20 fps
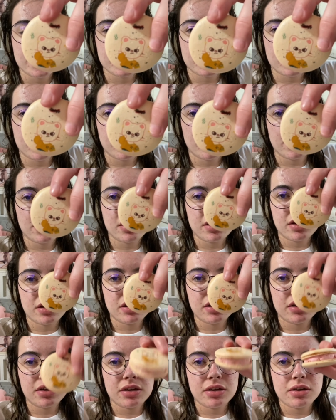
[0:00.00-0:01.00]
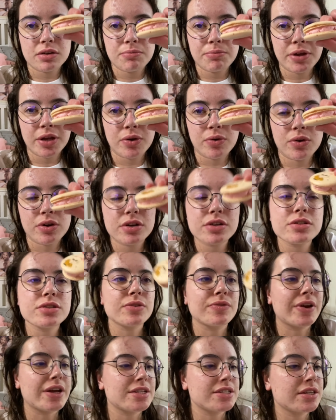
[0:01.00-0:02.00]
another pink one, so
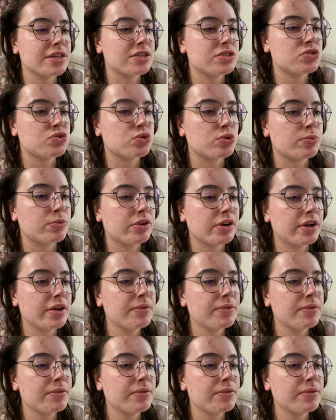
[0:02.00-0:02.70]
I'm guessing it's strawberry.